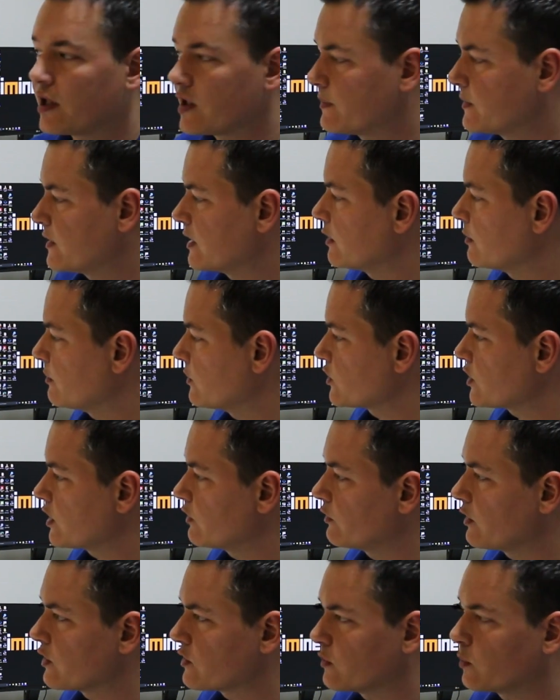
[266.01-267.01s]
this particular
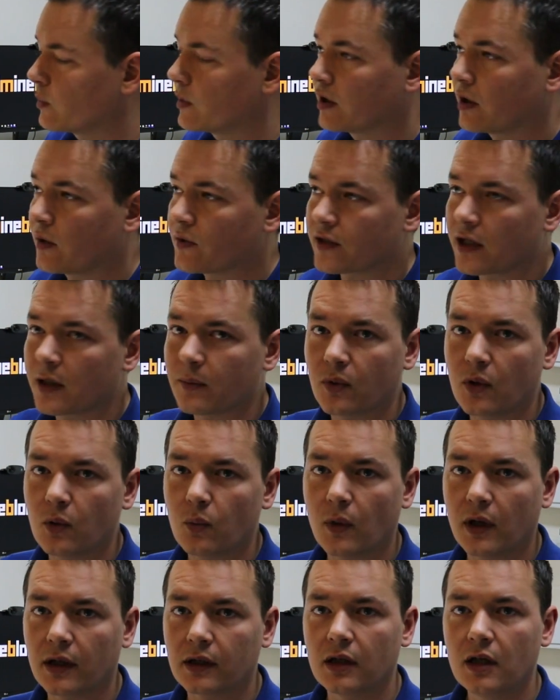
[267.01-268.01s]
machine runs on Windows
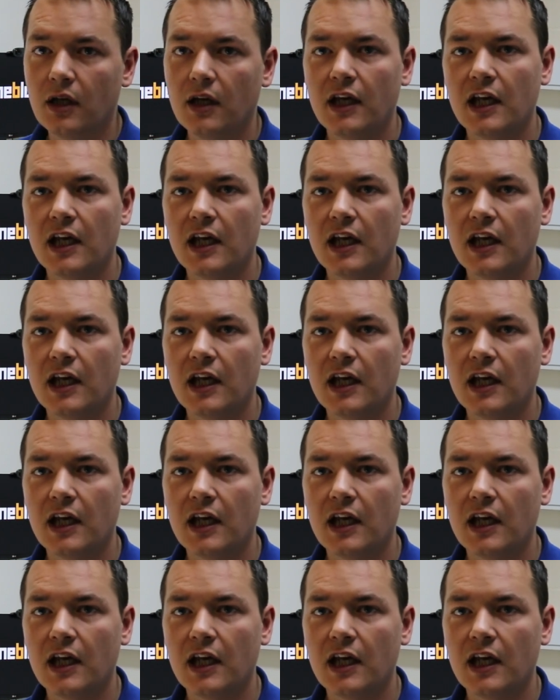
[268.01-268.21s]
8.1